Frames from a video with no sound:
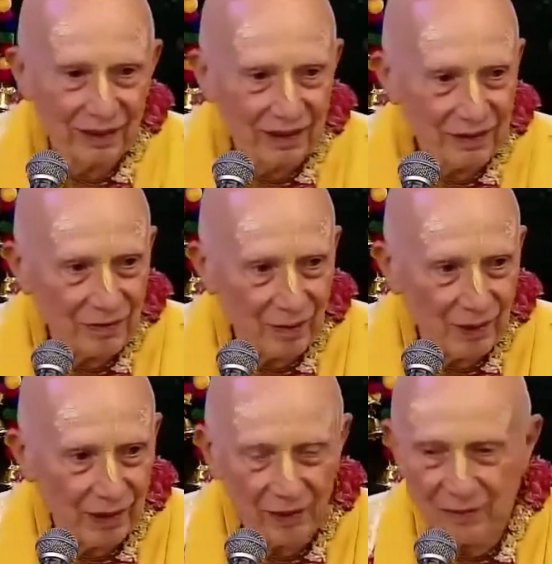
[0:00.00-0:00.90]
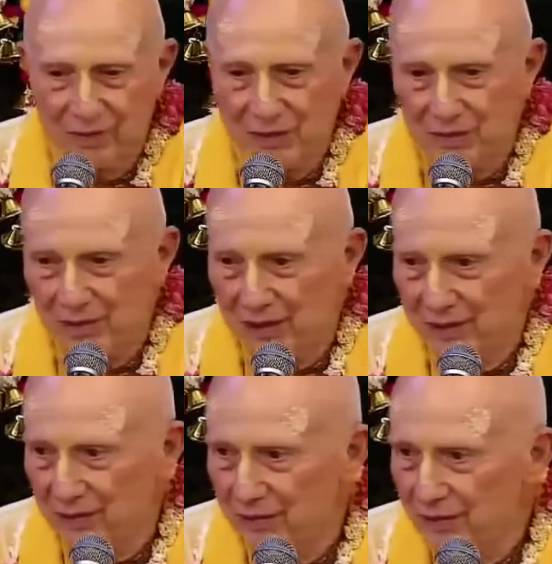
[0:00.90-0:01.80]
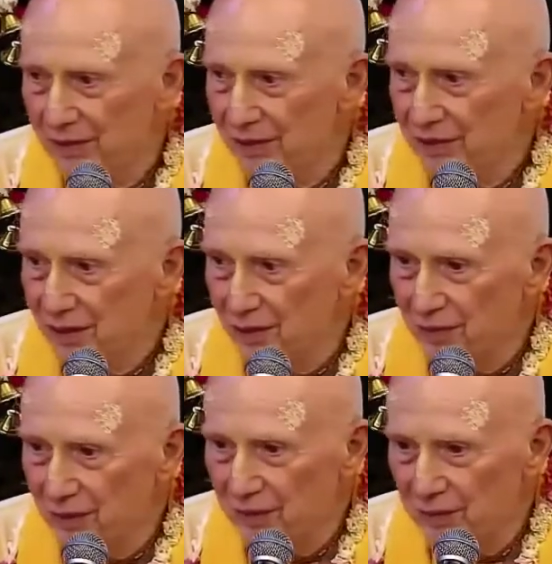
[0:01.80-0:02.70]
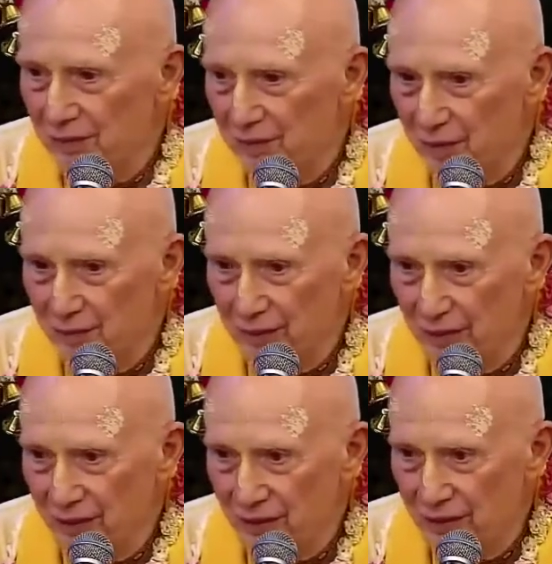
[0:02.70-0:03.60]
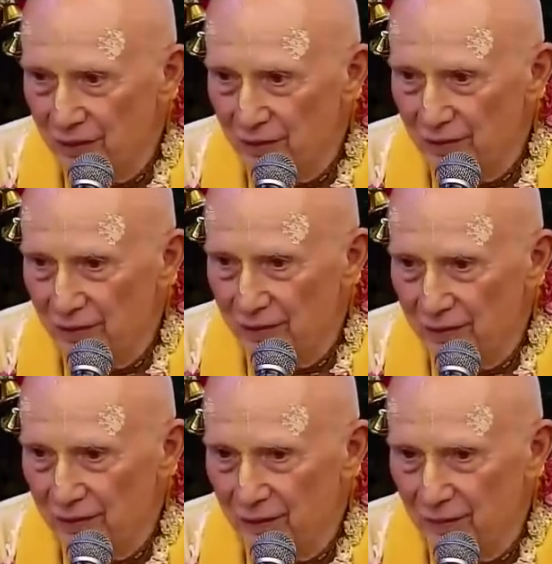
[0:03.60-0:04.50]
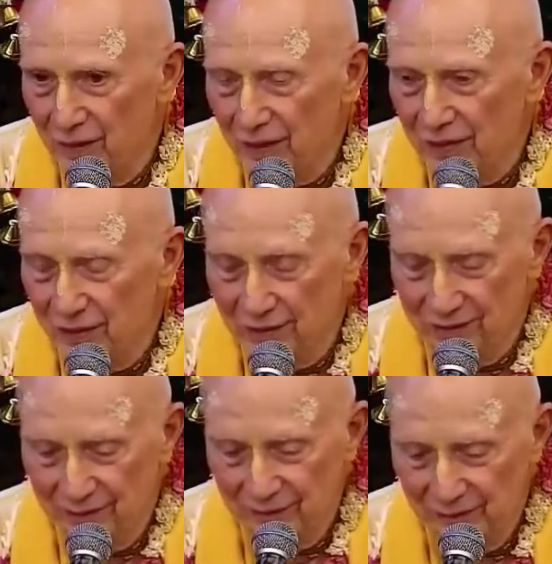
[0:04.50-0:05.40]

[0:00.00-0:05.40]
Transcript: and from another perspective, something appears to be a blessing.